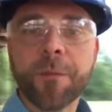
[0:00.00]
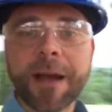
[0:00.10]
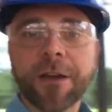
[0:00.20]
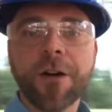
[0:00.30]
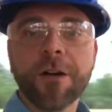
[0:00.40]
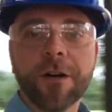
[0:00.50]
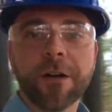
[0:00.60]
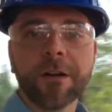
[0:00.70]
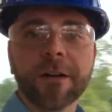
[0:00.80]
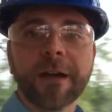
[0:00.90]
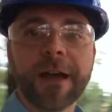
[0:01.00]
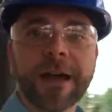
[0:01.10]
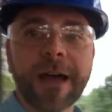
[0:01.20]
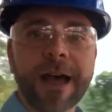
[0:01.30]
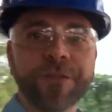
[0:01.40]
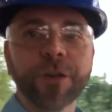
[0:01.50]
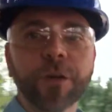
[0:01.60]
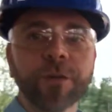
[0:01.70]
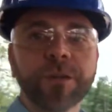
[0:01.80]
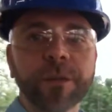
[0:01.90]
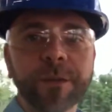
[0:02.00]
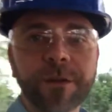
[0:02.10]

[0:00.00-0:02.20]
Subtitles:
my car, I've told some